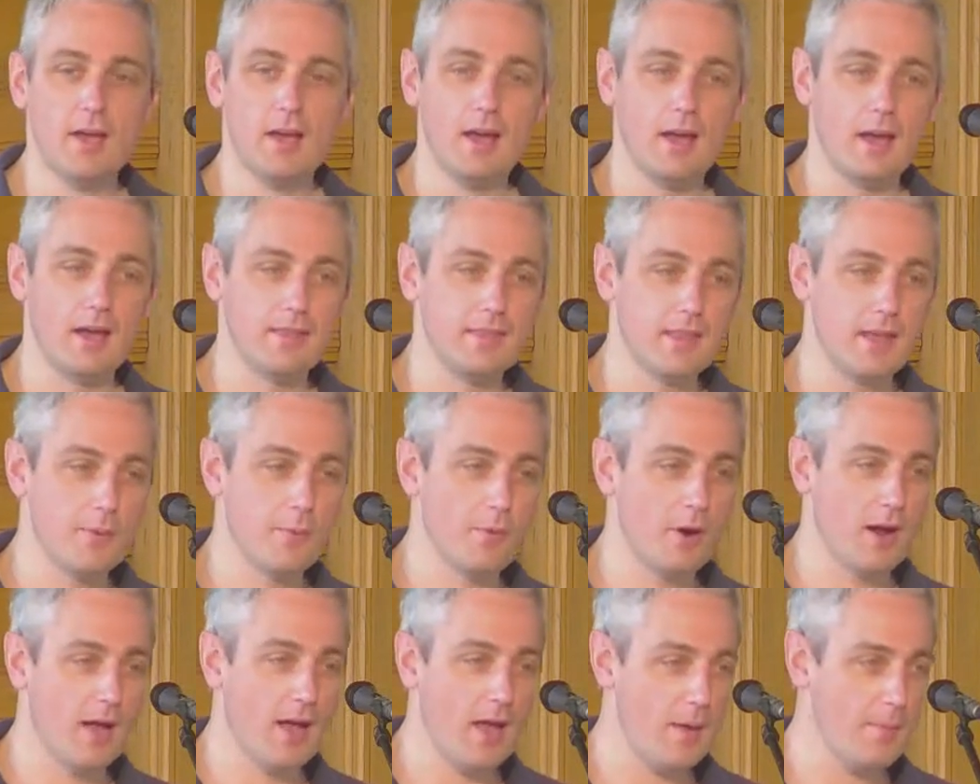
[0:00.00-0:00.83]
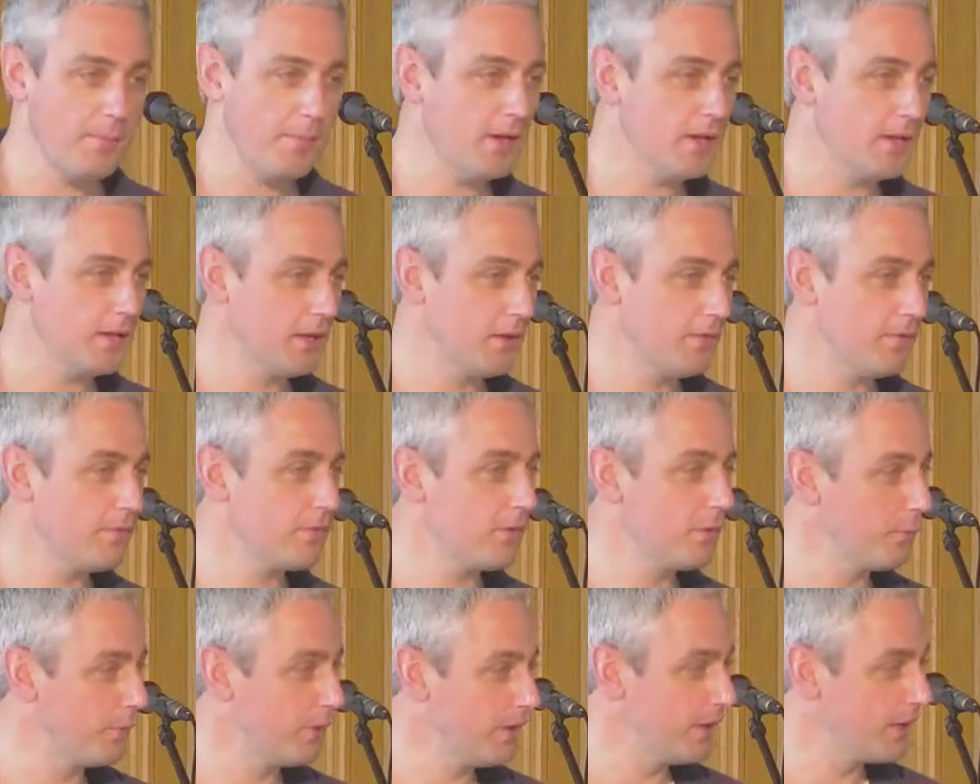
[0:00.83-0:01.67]
and they were happy enough
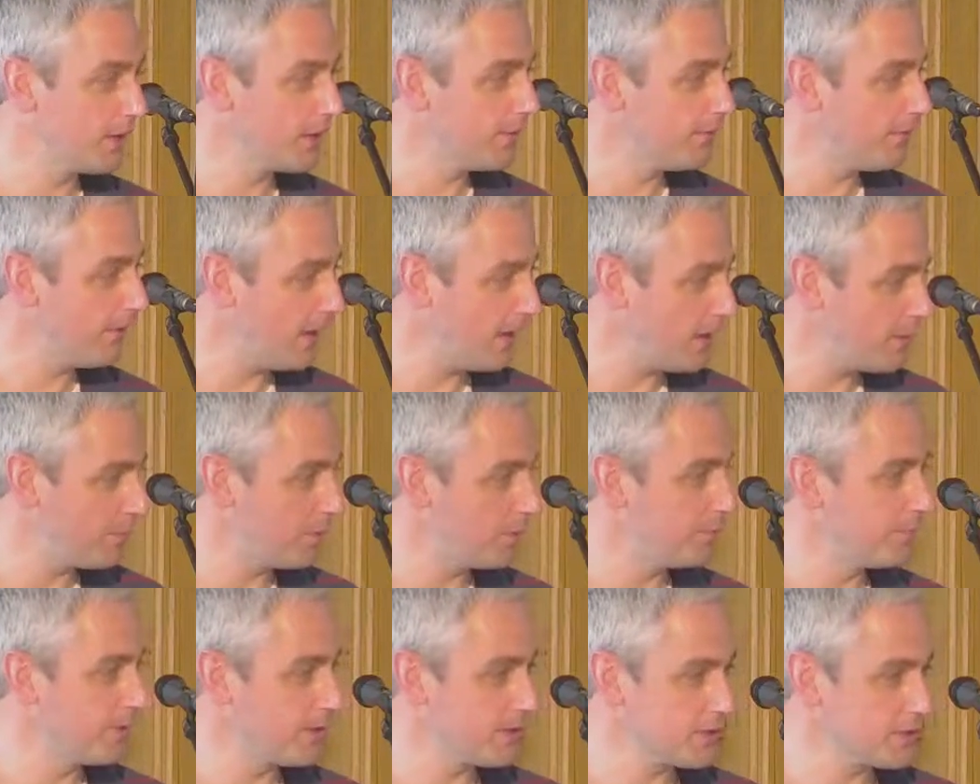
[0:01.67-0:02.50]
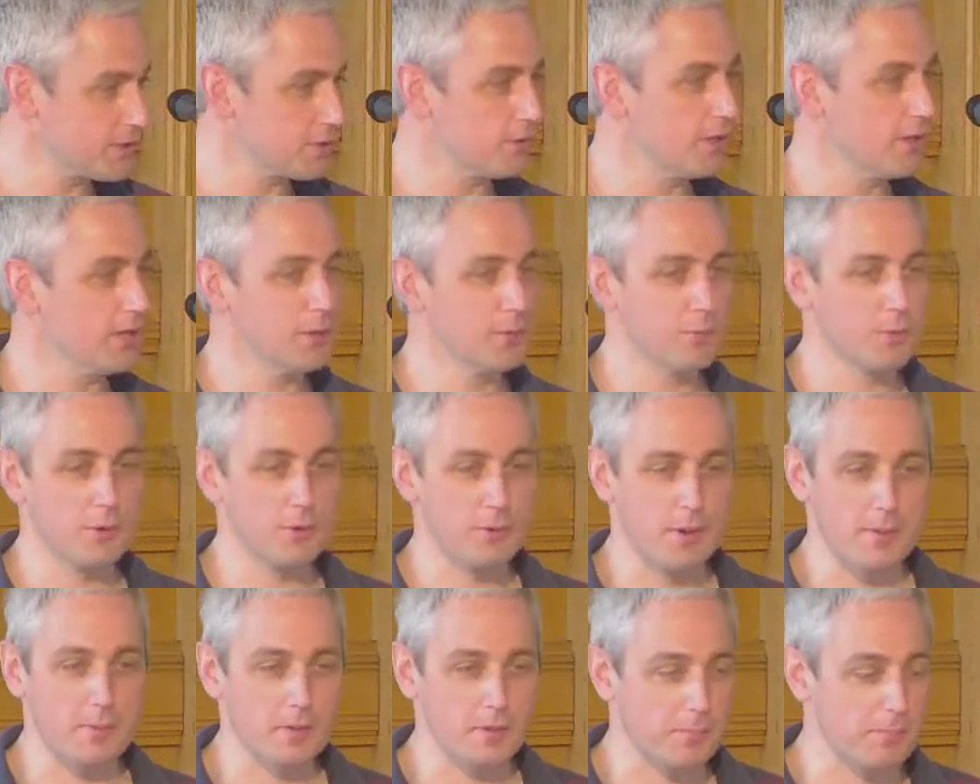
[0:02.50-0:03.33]
that we had a viable ministry, we were
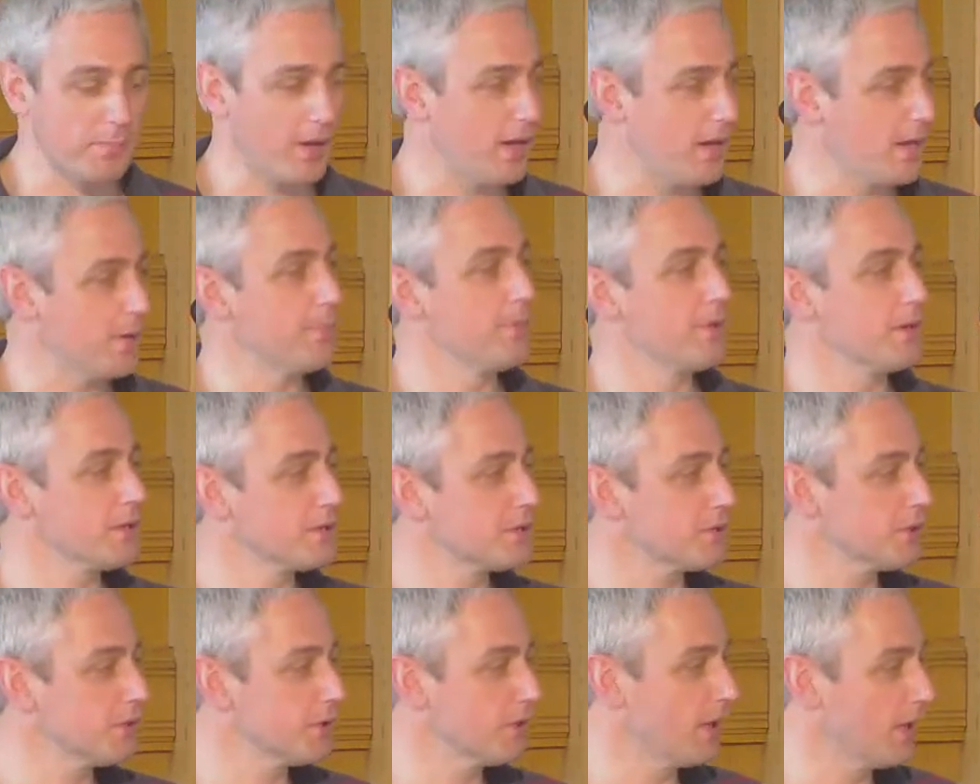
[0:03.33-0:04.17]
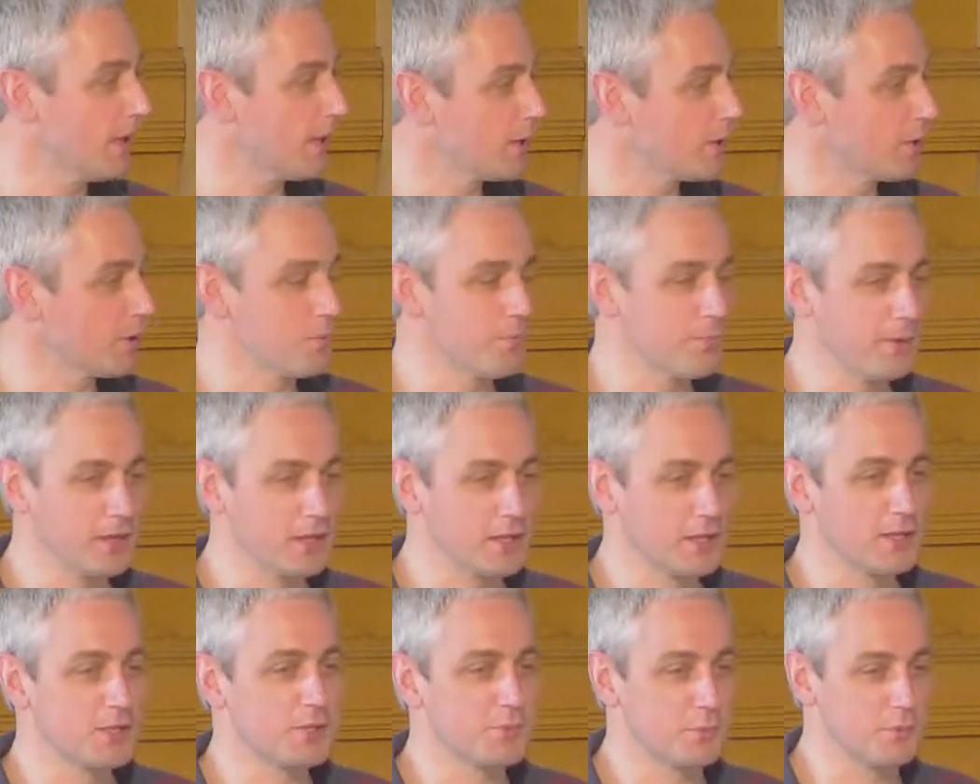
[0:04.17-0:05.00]
able to pay a minister, and our
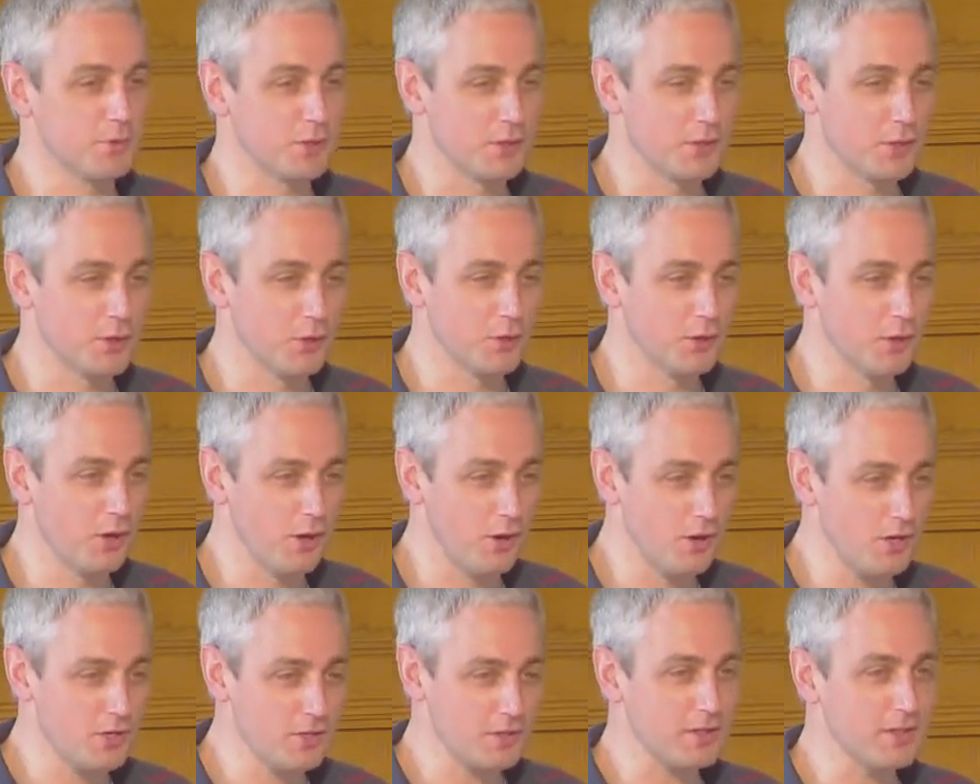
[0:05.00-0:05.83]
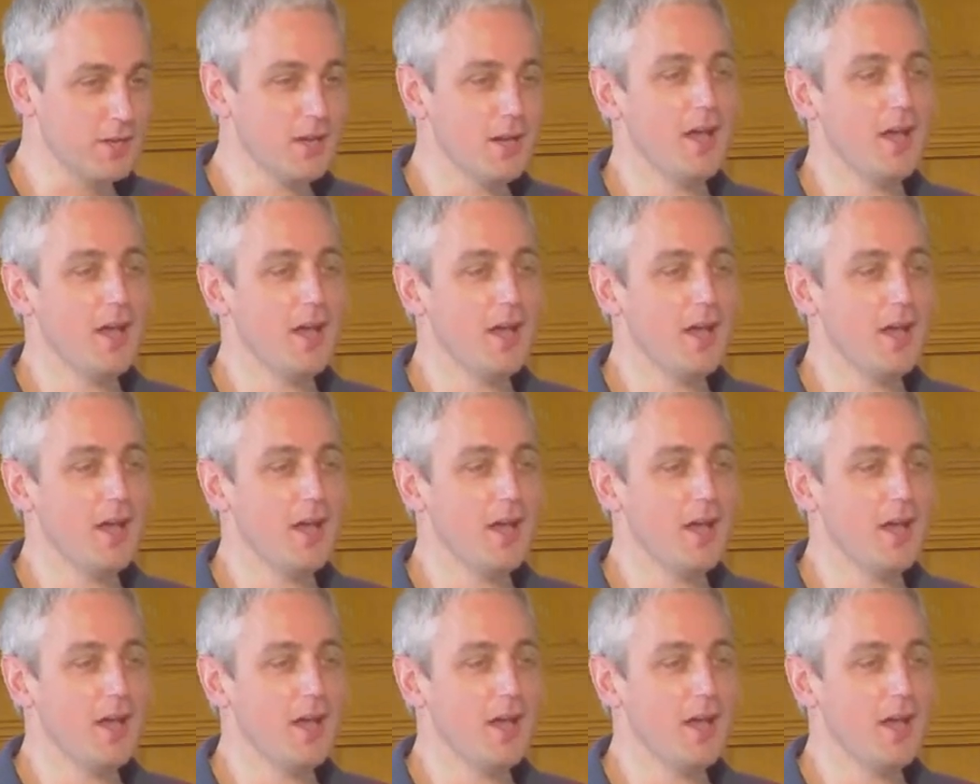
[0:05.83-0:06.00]
buildings were in good heart.